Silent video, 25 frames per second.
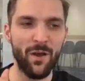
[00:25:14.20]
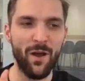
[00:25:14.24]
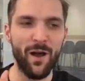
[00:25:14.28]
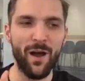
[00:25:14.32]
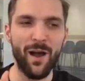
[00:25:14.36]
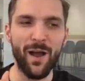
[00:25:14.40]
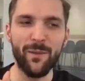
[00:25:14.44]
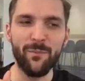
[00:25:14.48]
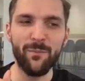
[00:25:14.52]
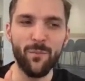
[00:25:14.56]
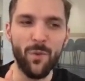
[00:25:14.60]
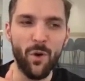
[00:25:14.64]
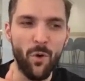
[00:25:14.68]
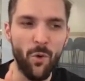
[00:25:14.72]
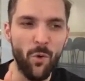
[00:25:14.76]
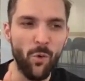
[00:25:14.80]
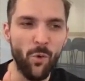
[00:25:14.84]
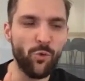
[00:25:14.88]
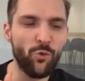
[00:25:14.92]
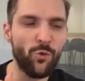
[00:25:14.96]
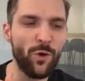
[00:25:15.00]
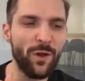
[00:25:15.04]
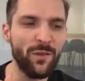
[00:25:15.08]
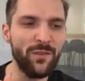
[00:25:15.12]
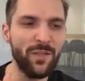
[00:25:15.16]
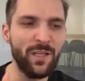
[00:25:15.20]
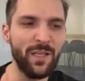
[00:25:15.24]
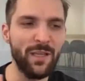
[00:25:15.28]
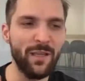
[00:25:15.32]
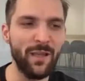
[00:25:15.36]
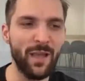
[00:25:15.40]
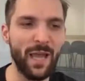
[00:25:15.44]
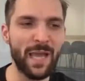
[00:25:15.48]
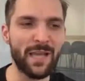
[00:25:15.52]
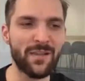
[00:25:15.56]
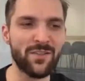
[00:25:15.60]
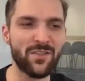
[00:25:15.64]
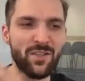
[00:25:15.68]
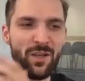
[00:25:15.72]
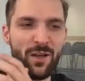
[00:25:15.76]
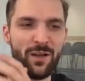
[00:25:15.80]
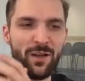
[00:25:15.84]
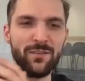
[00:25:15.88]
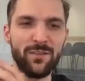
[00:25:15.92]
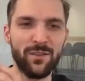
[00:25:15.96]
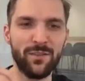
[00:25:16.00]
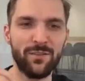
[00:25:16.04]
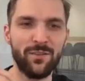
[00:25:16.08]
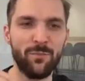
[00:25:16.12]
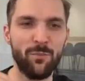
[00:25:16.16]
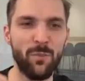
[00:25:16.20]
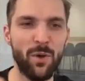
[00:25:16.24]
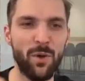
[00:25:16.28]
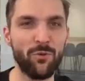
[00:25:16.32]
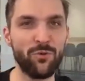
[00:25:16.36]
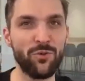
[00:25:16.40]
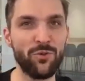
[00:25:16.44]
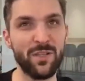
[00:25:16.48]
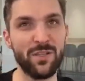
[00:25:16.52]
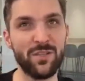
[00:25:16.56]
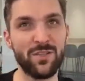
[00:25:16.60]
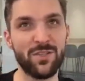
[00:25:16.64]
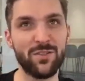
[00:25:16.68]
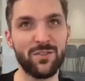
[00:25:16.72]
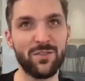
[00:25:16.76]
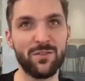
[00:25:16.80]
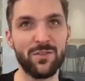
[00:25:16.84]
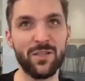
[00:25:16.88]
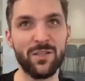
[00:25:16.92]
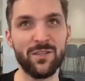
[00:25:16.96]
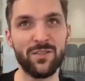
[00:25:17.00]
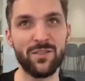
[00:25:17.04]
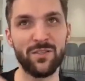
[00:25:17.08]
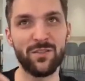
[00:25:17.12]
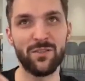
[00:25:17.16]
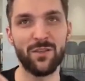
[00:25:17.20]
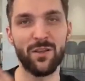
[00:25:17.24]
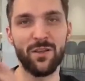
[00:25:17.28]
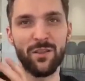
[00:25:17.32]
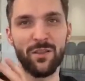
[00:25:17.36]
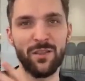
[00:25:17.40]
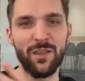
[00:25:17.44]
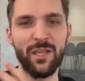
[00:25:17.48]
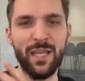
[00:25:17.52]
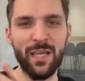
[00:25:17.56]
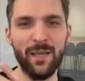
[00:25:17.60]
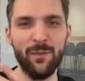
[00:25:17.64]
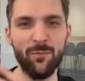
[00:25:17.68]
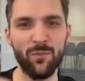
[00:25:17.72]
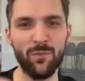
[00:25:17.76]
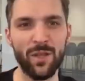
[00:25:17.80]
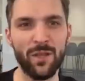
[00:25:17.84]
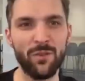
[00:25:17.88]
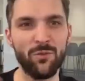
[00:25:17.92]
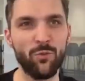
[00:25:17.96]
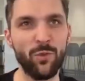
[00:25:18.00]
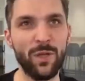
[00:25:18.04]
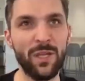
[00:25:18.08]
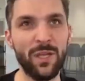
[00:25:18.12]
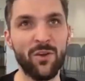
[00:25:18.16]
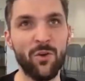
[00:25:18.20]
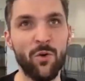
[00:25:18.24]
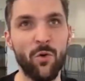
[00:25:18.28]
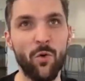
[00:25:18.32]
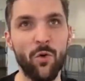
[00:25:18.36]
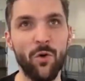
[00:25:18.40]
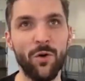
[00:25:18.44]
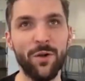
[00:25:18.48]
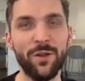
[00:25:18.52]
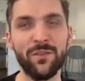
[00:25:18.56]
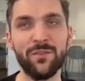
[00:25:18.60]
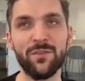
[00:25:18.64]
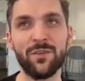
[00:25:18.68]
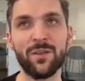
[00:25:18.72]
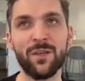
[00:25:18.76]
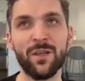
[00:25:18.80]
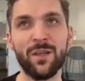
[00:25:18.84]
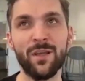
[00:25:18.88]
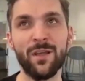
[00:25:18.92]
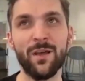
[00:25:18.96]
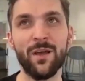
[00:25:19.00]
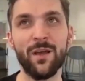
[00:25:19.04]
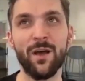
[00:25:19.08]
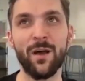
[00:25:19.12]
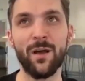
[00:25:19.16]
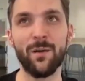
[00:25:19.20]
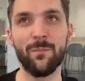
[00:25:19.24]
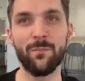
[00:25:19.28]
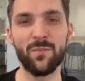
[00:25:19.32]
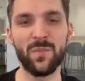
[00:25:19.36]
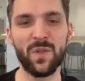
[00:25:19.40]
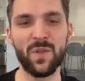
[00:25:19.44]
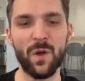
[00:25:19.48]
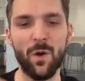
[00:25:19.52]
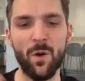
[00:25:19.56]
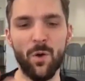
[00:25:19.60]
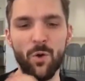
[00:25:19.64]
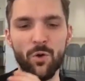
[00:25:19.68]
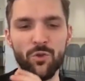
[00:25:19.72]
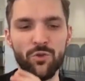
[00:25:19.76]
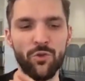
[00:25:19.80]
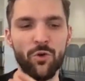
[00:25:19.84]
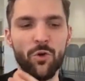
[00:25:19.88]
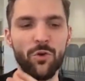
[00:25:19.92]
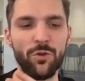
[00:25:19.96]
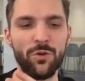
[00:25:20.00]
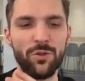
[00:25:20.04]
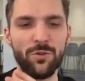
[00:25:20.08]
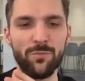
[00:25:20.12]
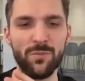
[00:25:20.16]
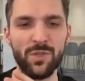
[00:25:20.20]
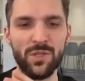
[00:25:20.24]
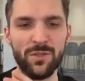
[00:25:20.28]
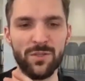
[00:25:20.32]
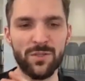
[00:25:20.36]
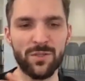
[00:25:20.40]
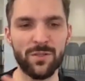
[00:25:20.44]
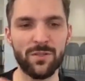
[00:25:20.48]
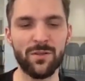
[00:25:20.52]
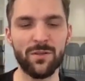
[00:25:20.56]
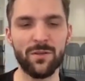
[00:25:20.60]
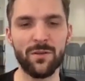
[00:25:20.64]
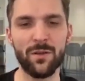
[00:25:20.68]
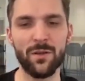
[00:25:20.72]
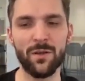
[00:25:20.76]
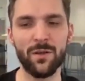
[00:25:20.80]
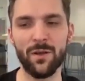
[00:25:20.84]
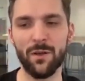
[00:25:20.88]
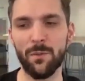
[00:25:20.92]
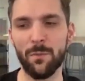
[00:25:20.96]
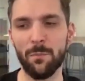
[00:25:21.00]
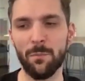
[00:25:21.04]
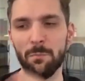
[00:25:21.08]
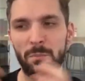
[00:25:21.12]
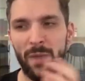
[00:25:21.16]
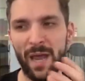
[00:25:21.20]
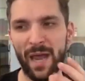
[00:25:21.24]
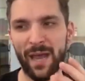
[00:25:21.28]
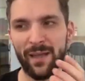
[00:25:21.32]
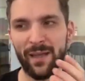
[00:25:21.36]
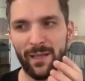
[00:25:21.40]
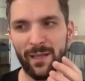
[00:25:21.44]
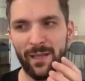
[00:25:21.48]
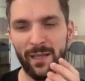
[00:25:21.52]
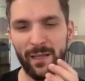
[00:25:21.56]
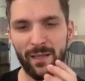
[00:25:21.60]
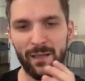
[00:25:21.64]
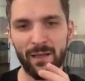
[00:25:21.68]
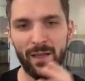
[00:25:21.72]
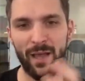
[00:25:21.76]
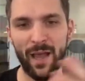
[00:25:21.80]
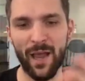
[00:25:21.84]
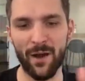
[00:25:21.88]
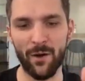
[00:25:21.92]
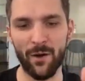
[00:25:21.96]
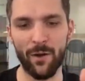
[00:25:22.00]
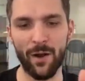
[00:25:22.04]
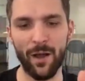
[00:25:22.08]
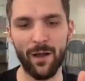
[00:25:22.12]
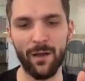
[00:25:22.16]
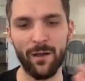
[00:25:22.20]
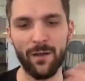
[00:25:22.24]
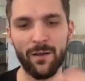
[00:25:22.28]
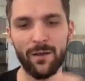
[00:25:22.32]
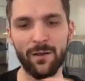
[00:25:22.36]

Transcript: I'm already excited about this theme that we coined the autonomous banking era.